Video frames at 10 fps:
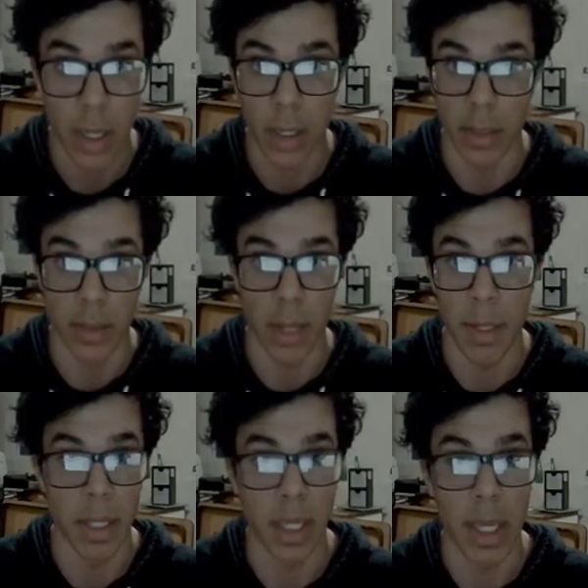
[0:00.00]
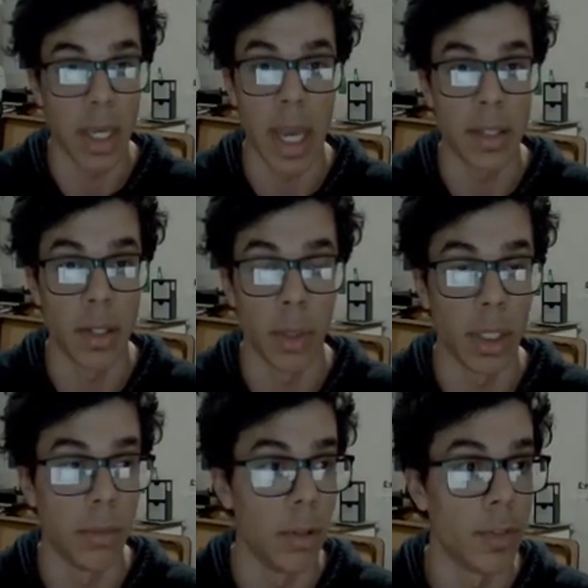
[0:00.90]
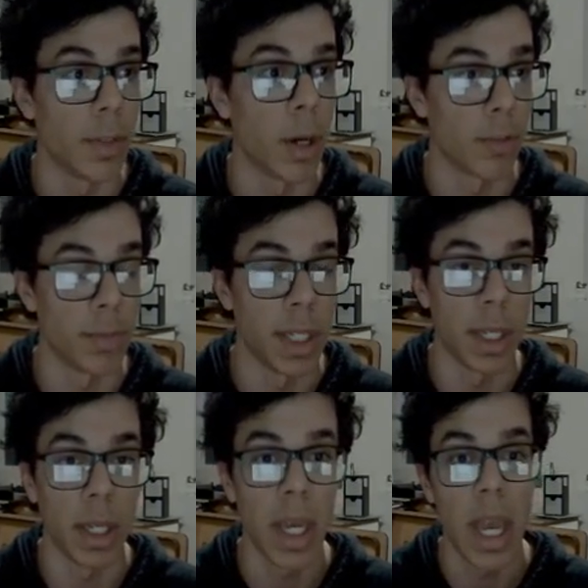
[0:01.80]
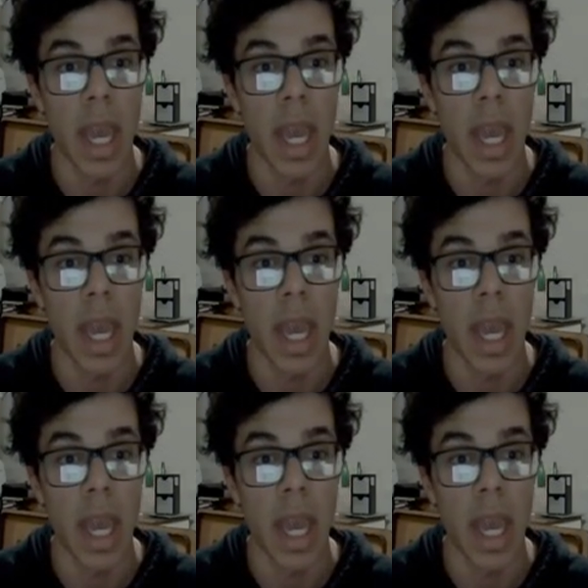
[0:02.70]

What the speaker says: Because, the king has no legal moves apart from taking.